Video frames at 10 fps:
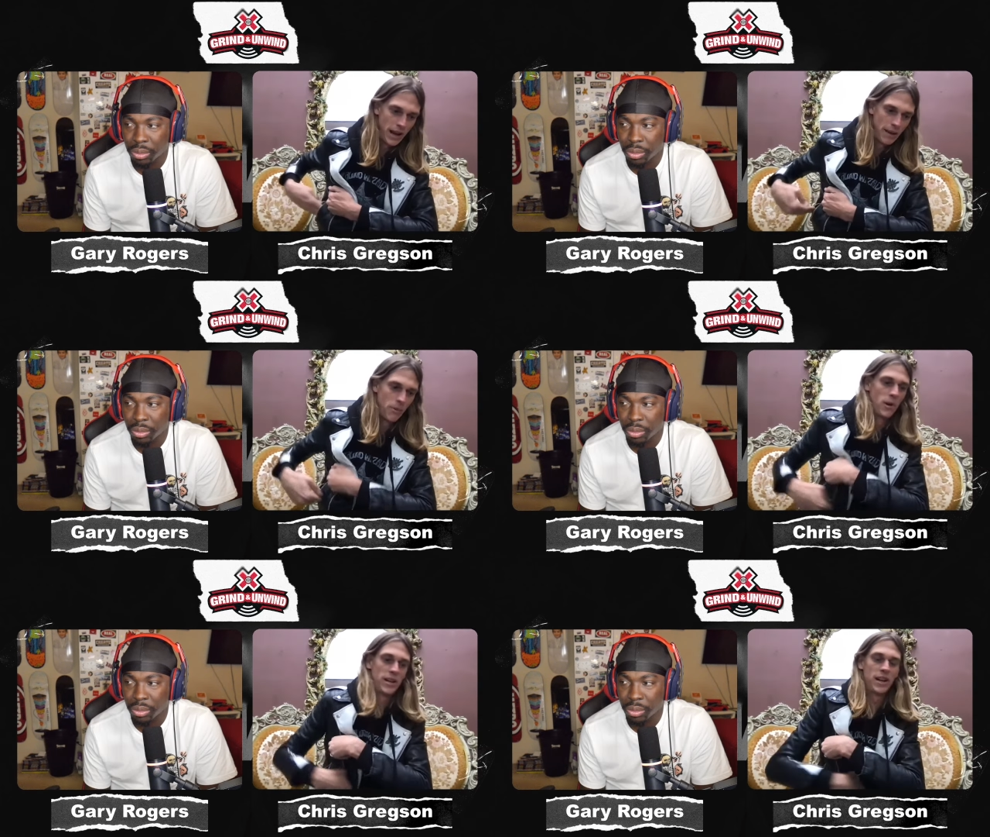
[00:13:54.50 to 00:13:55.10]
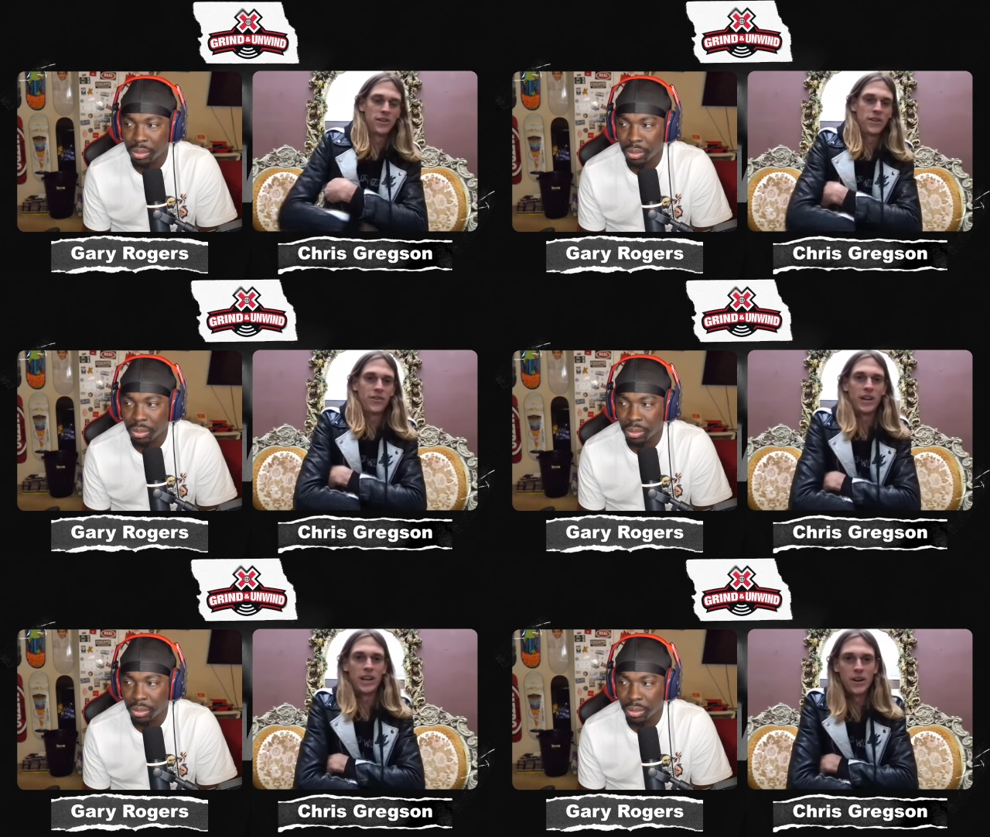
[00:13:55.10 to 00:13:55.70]
Speaker 1: paying more
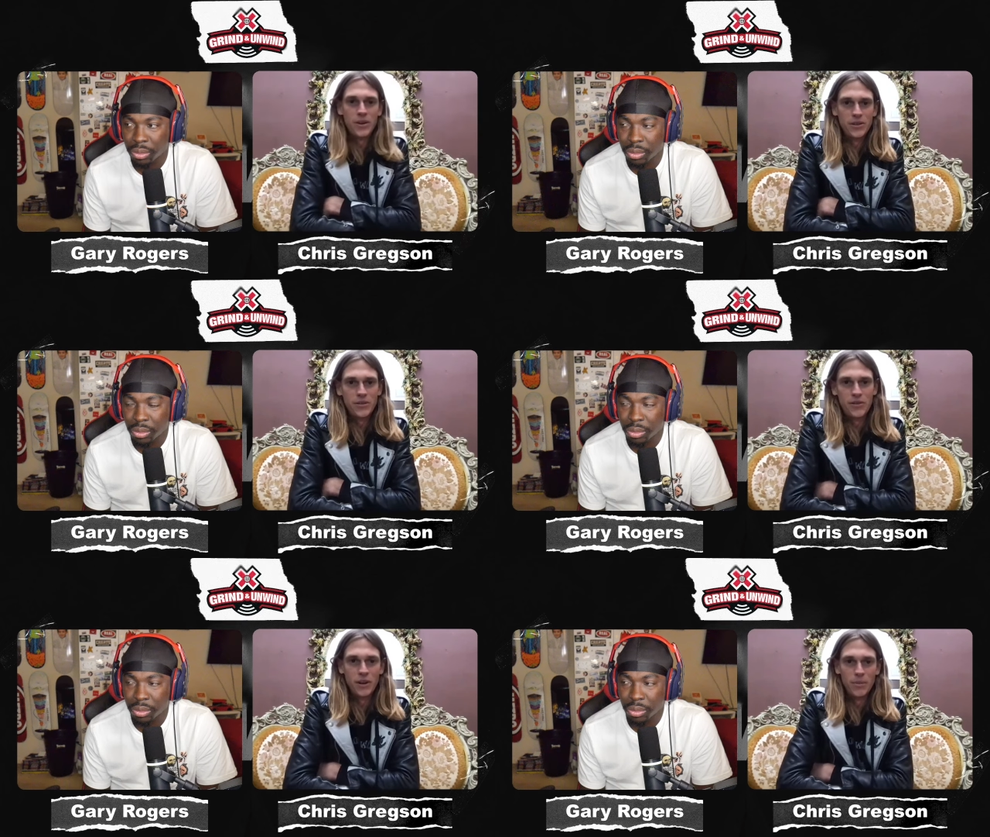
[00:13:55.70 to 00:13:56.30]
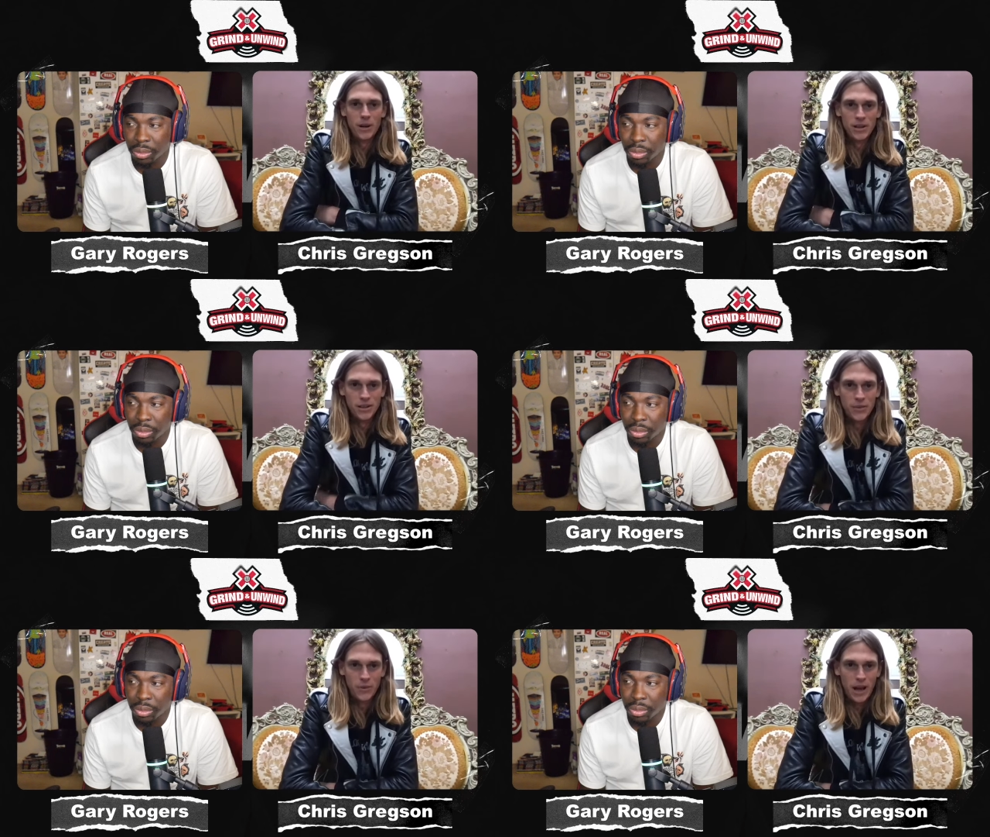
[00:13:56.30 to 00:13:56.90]
attention to videos and
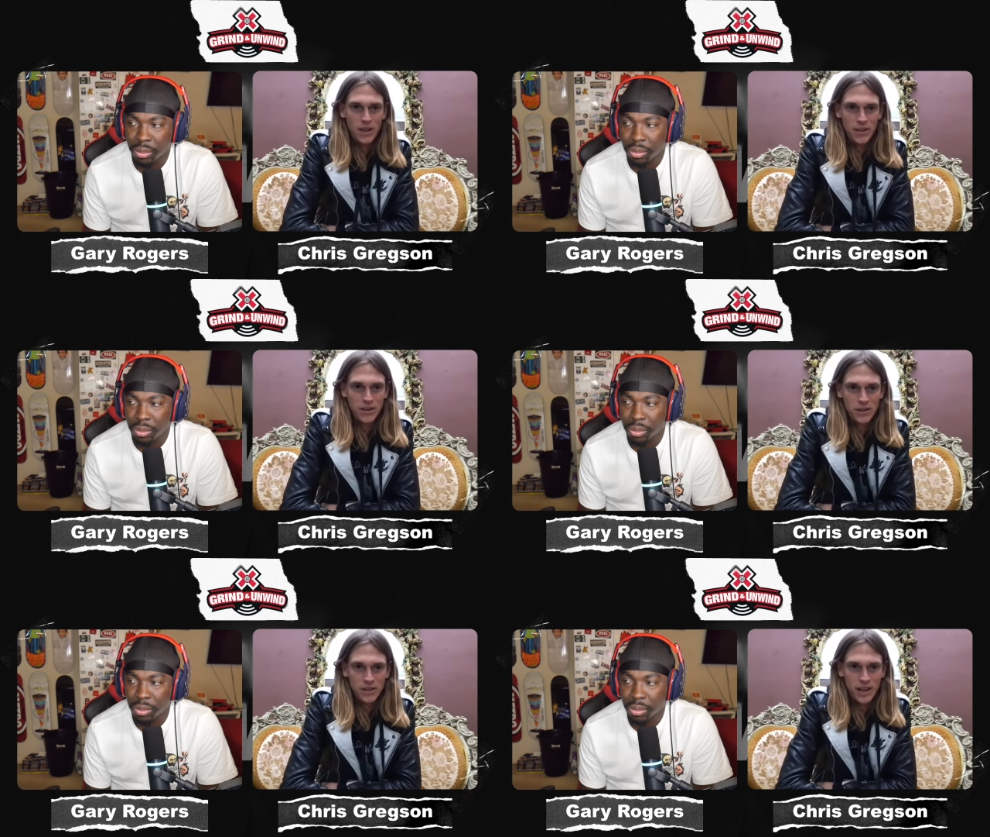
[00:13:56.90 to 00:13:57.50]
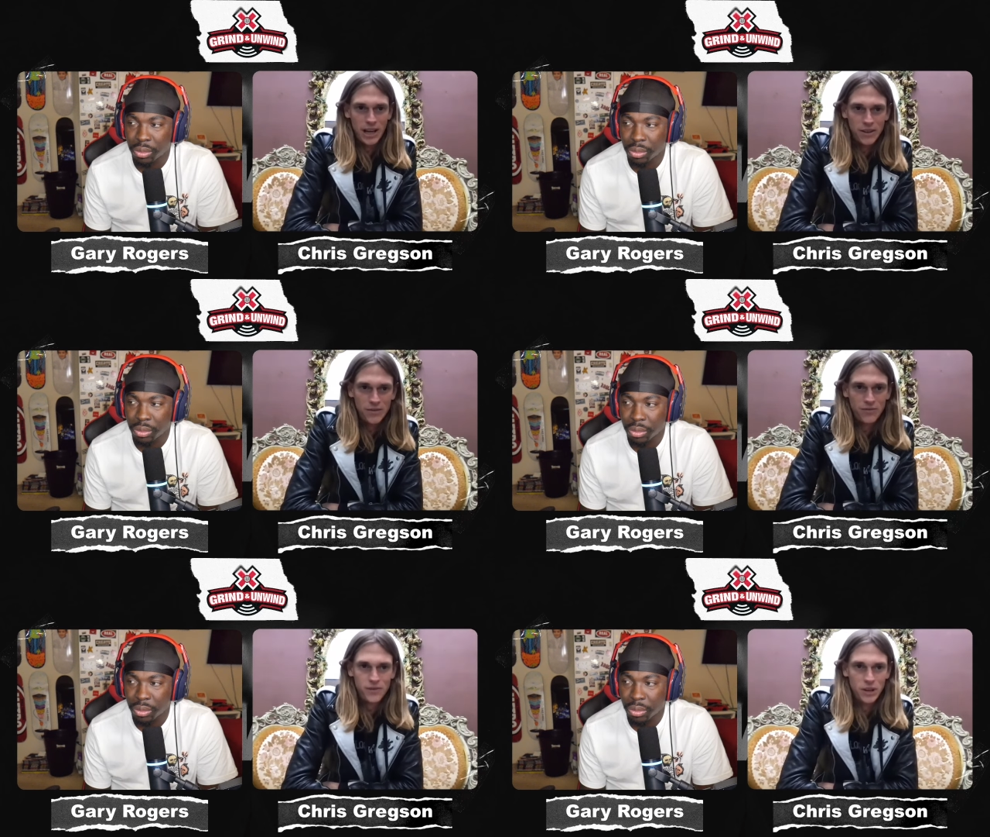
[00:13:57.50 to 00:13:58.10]
filmers rather than just
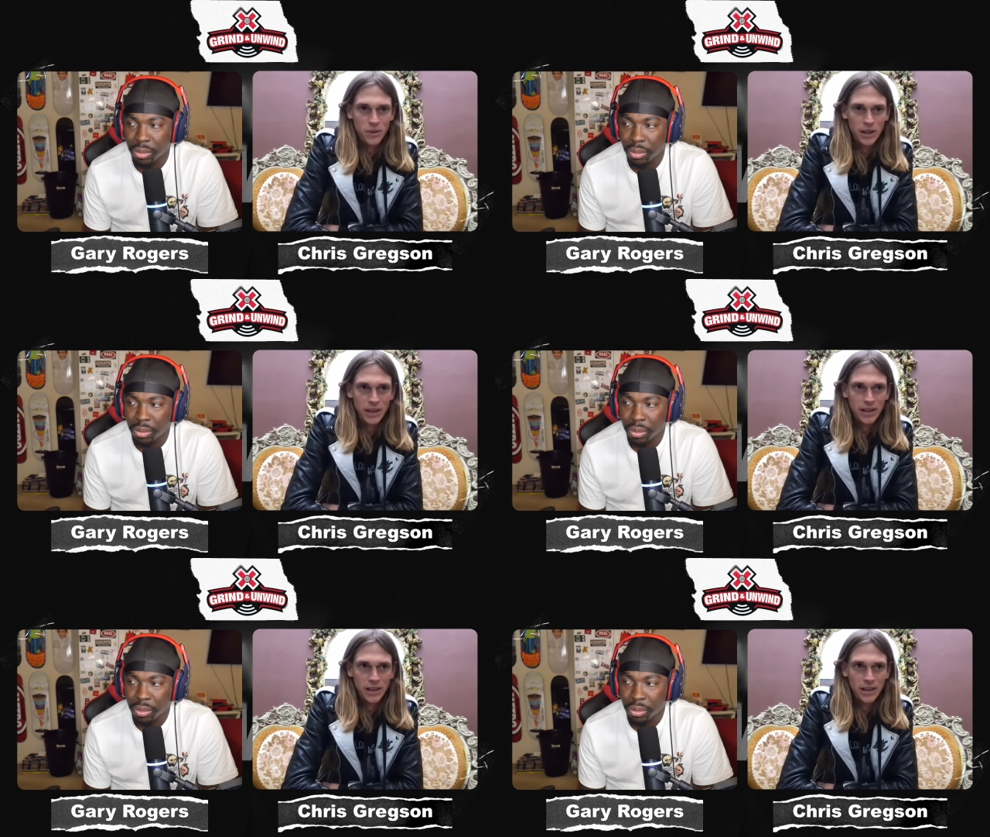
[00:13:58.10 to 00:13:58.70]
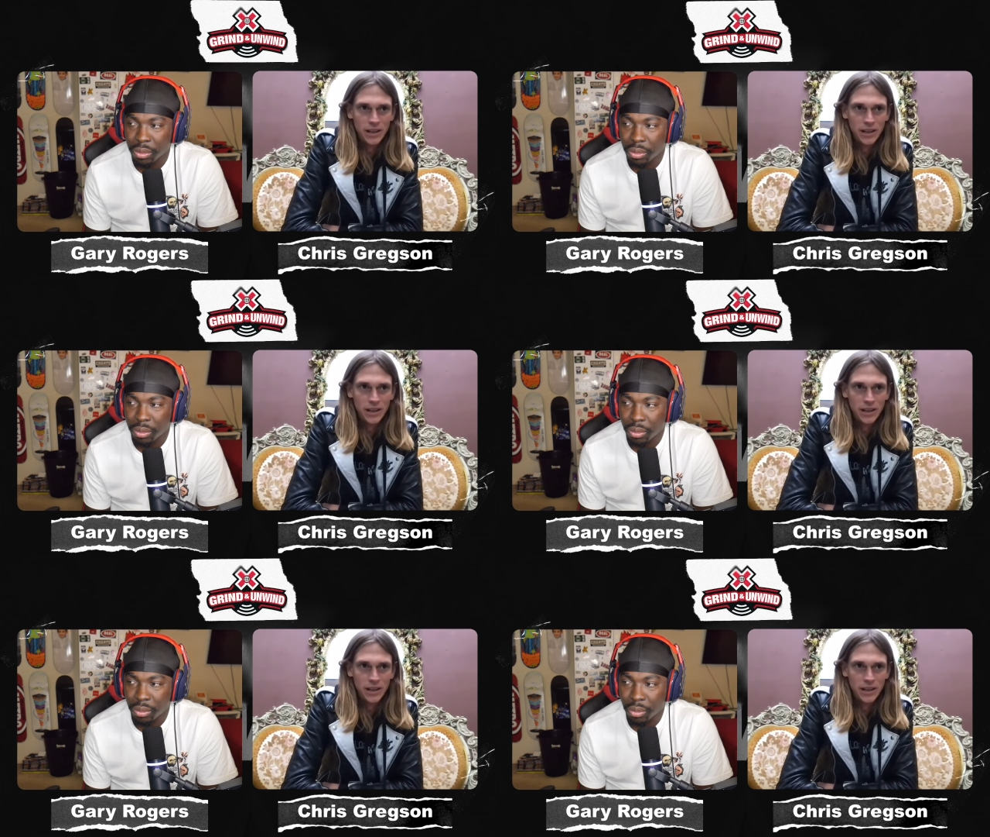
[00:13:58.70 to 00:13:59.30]
like doing it
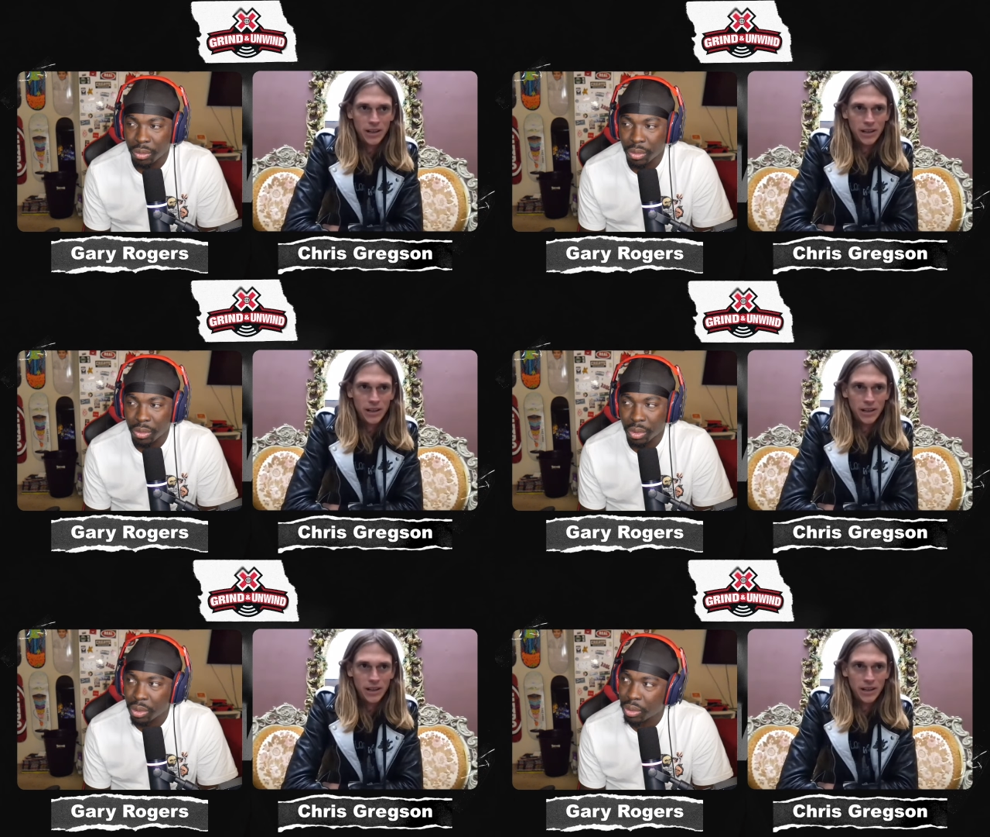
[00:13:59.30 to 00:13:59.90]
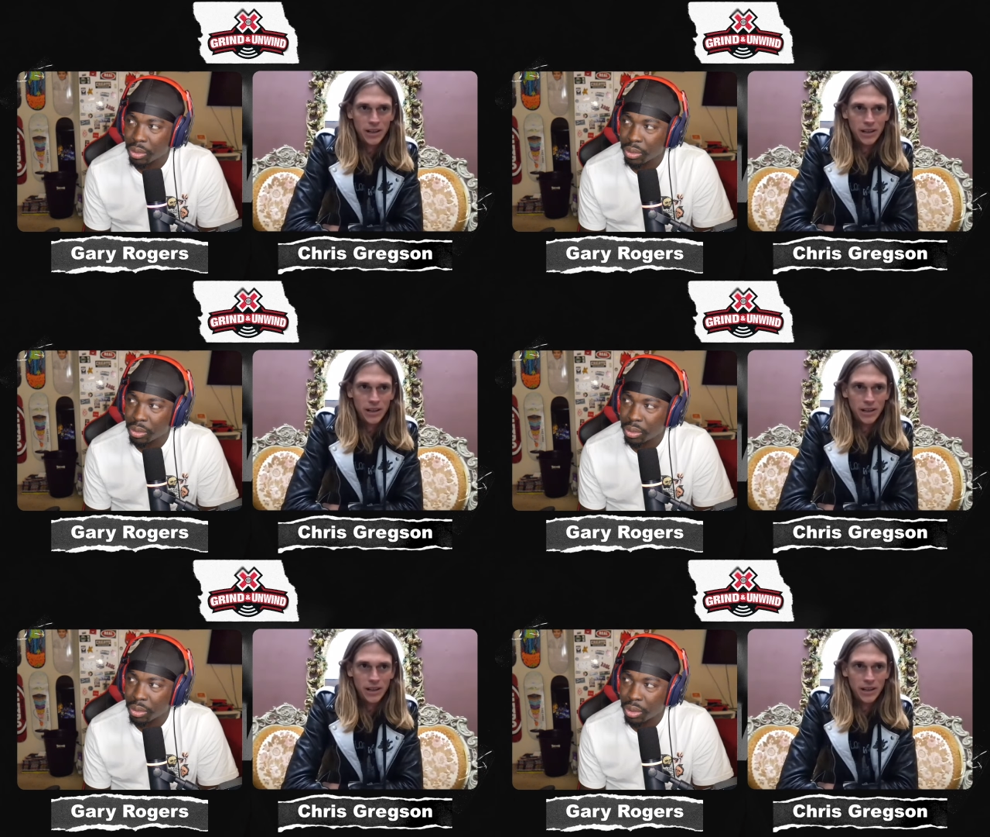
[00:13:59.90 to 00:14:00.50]
because or whatever.
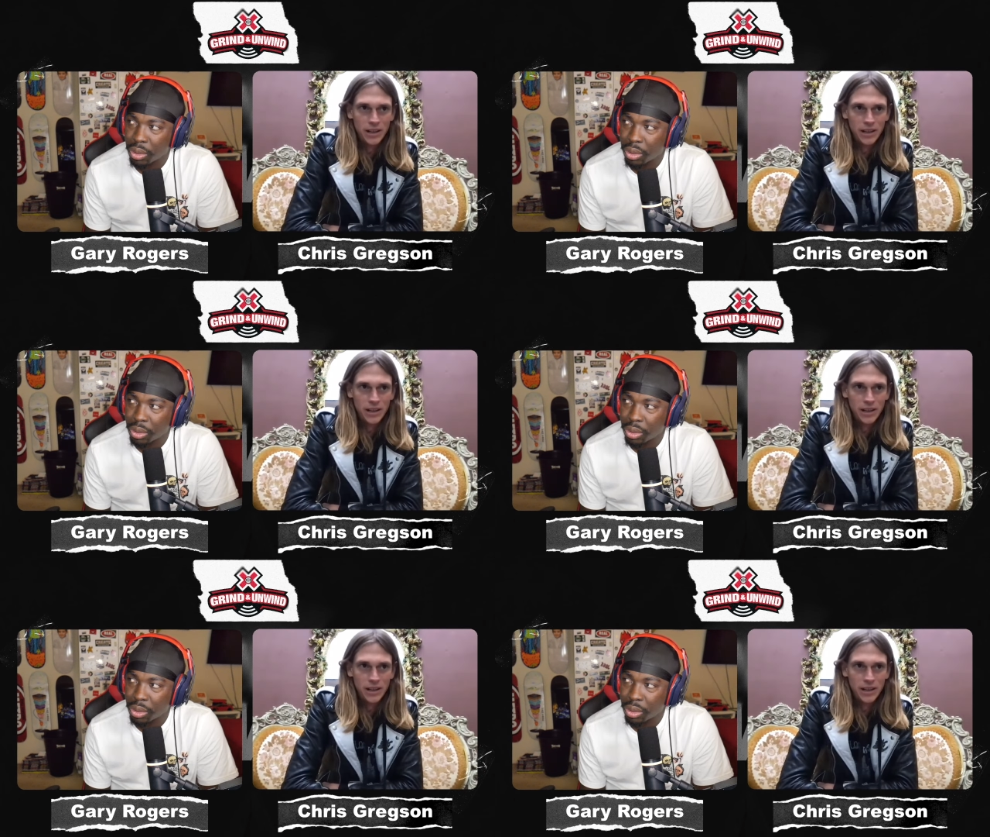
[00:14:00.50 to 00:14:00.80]
And